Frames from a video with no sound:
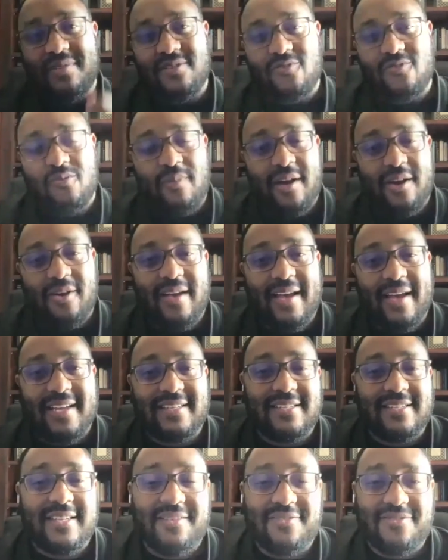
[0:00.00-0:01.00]
Kumalo
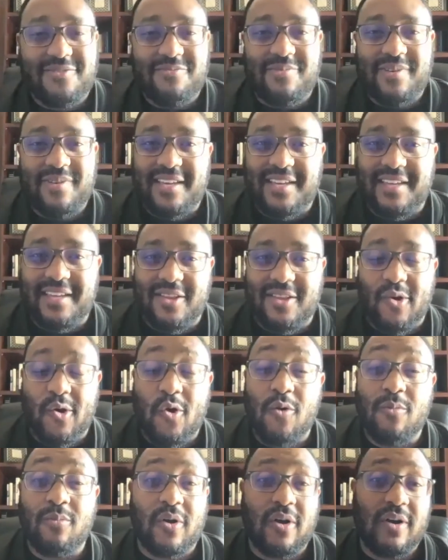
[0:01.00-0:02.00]
hat and you have to be in the
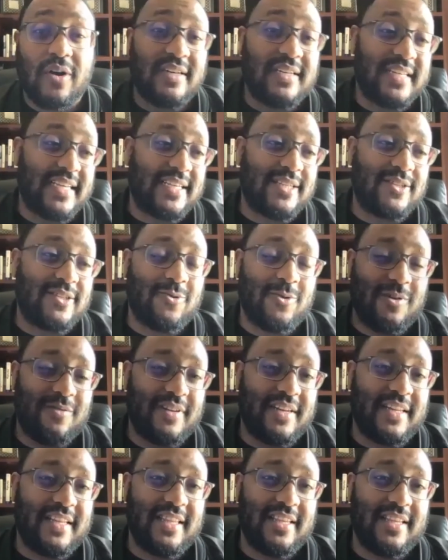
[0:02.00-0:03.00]
home context or
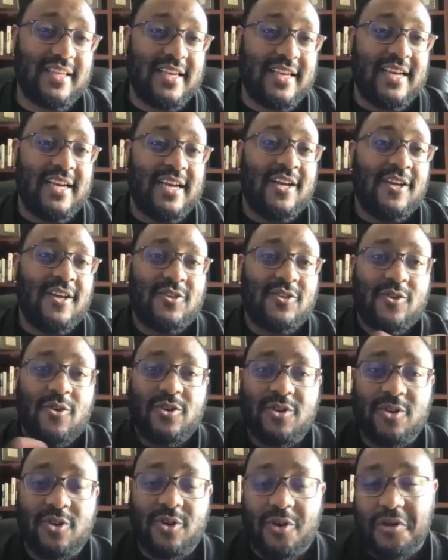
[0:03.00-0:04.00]
even in the
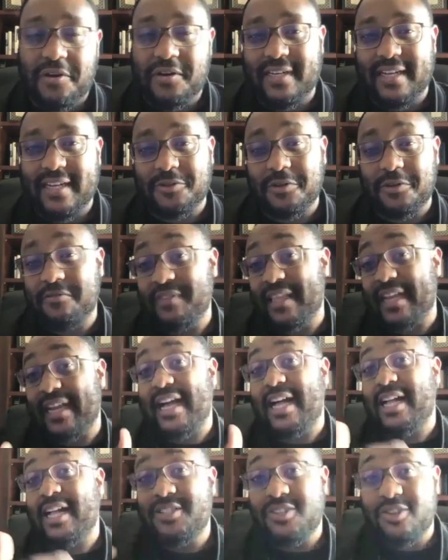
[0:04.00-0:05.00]
social context or even the
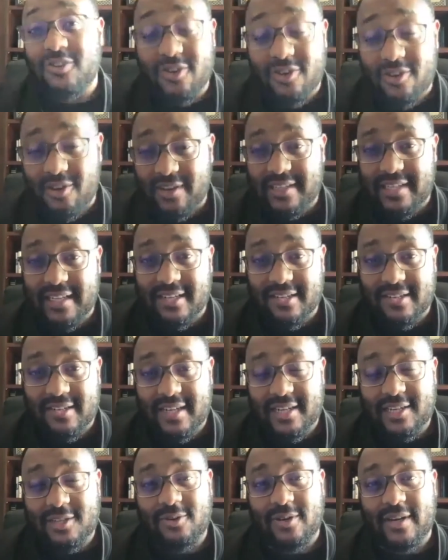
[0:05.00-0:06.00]
cultural context, right?